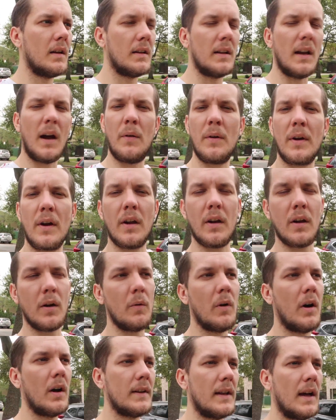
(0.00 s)
Now we're gonna
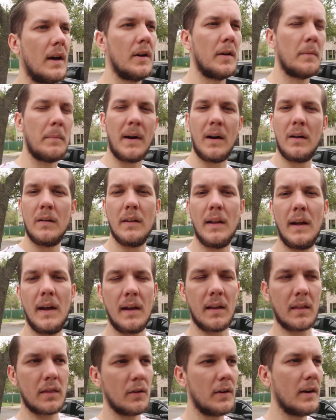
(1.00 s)
walk down about
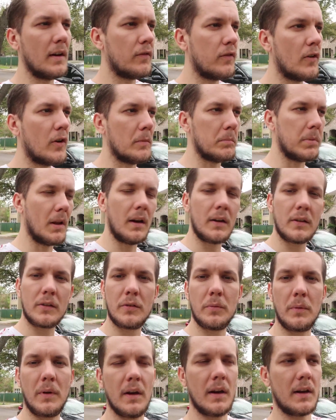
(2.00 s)
like 3 or 4
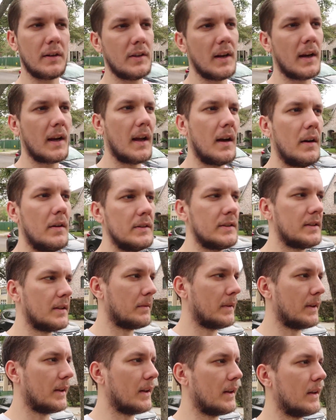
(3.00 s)
blocks. We're gonna check out
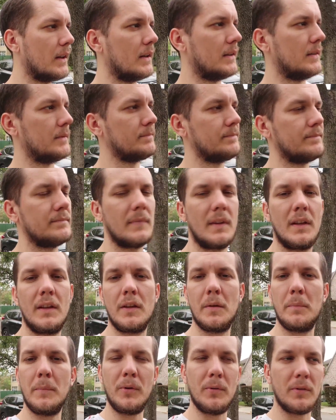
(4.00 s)
some of the
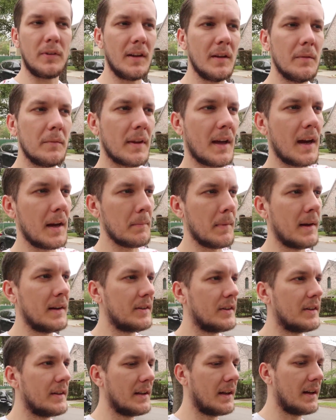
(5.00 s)
museums that I
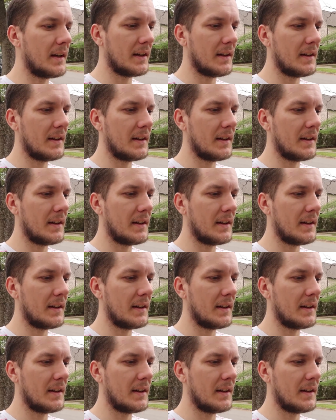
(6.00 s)
mentioned that are